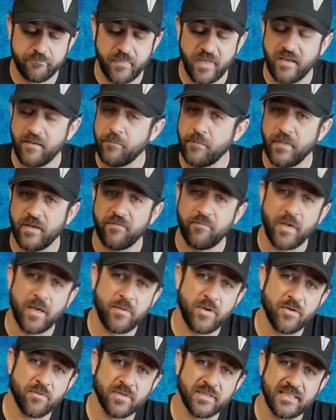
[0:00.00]
if
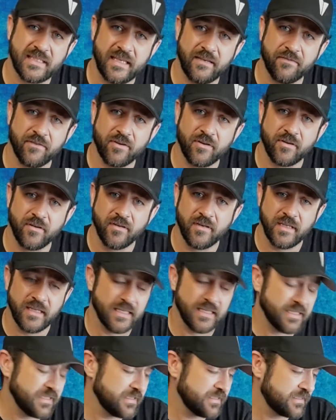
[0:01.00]
maybe your receiver
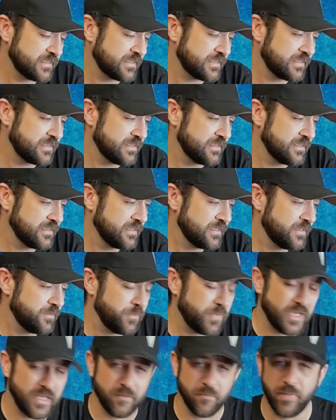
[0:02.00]
is
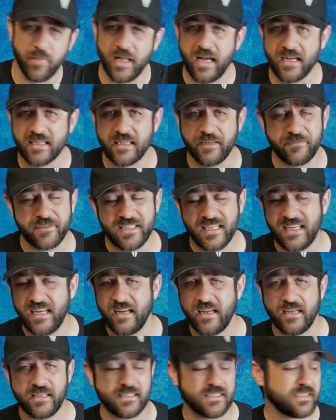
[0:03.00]
being blocked, if it's in
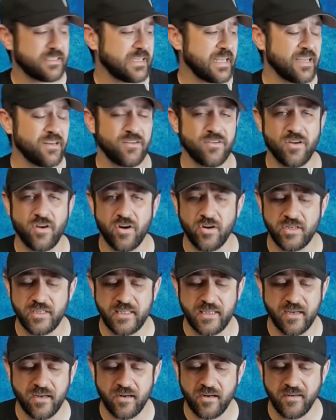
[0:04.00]
a standard
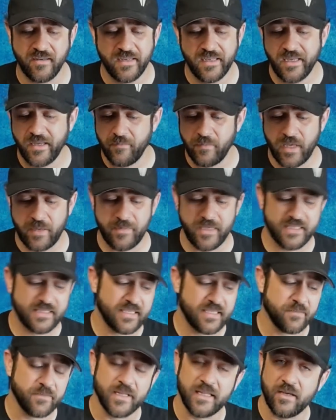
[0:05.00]
RTR, maybe
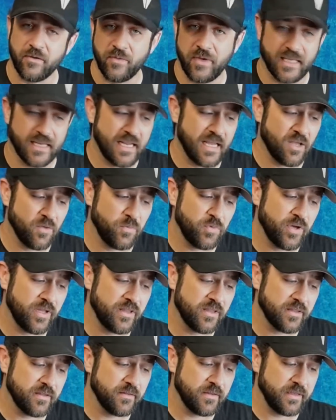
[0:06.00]
it's something that we can help
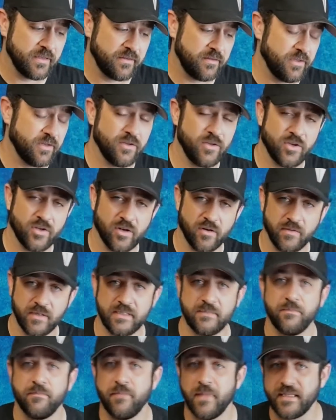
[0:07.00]
with. You know, you can
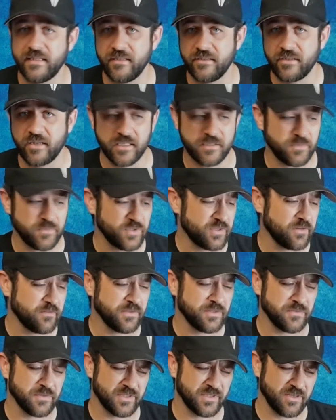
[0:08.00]
always message customer
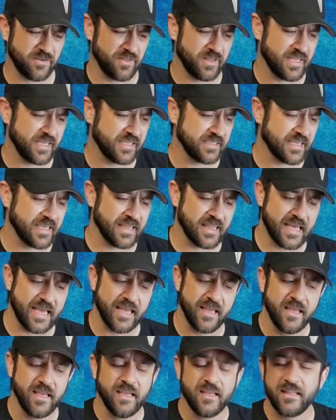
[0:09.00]
service with certain things like
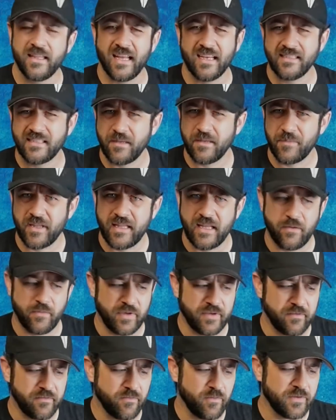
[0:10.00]
that. Not something that
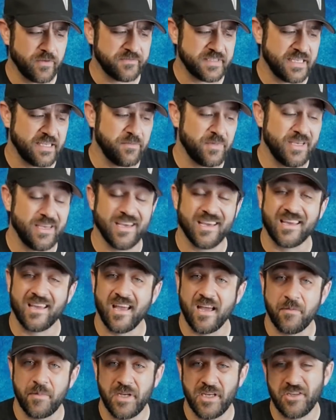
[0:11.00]
we've seen be a
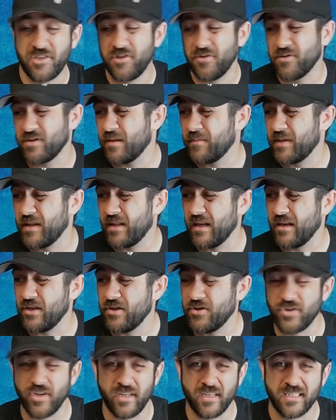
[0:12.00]
common issue or something that
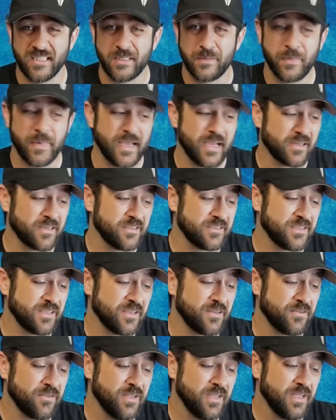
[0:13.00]
you should expect.
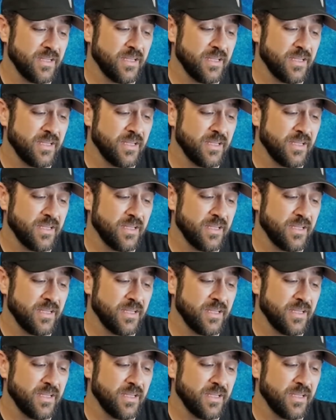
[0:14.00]
So